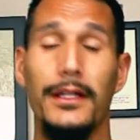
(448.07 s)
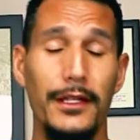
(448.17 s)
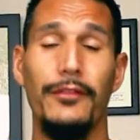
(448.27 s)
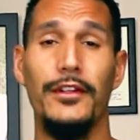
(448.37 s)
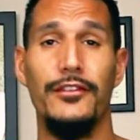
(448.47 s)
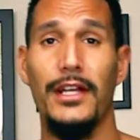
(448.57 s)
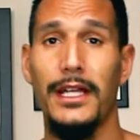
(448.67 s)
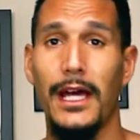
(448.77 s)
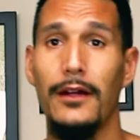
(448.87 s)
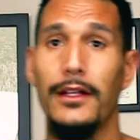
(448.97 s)
Definitely check
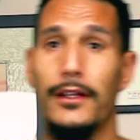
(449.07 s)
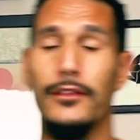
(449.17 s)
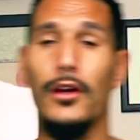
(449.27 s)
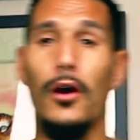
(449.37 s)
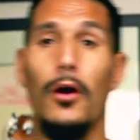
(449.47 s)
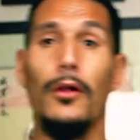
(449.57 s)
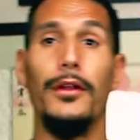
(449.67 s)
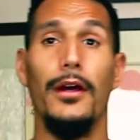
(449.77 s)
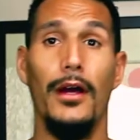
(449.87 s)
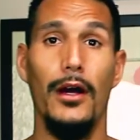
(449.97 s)
it out. It's
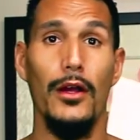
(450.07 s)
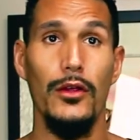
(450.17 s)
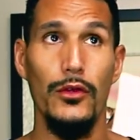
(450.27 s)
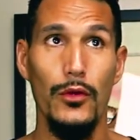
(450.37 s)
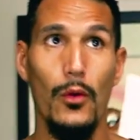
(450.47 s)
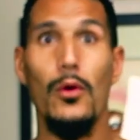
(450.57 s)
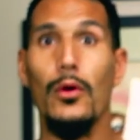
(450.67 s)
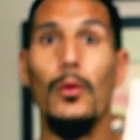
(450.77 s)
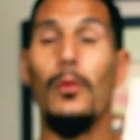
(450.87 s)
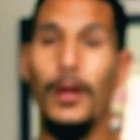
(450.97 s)
called
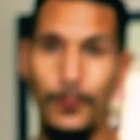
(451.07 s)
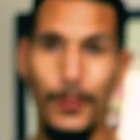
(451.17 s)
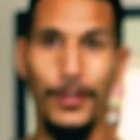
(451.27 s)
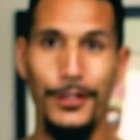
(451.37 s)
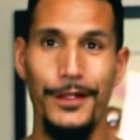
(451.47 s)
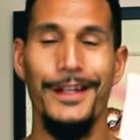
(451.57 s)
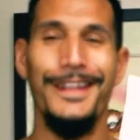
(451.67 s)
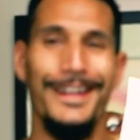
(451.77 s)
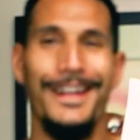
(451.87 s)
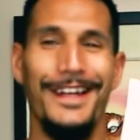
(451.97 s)
Your One Word
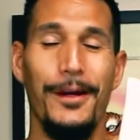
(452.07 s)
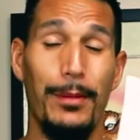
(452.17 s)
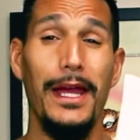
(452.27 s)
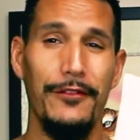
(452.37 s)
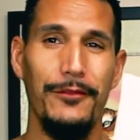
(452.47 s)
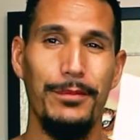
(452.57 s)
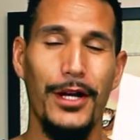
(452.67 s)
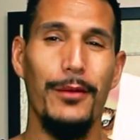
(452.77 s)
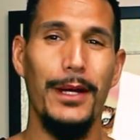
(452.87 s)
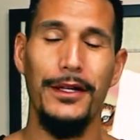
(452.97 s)
by Evan
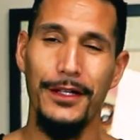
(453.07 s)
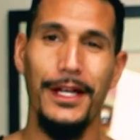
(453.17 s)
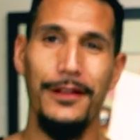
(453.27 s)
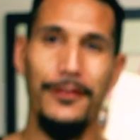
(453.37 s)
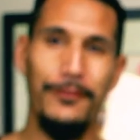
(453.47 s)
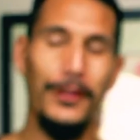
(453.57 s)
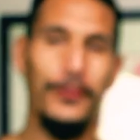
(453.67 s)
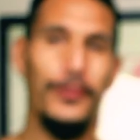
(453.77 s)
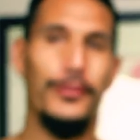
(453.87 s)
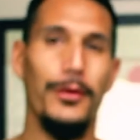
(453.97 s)
Carmichael, again, fellow
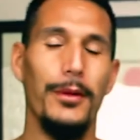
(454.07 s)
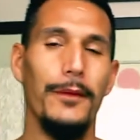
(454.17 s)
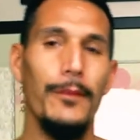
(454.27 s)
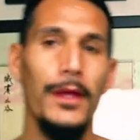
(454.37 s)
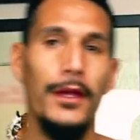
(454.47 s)
YouTuber.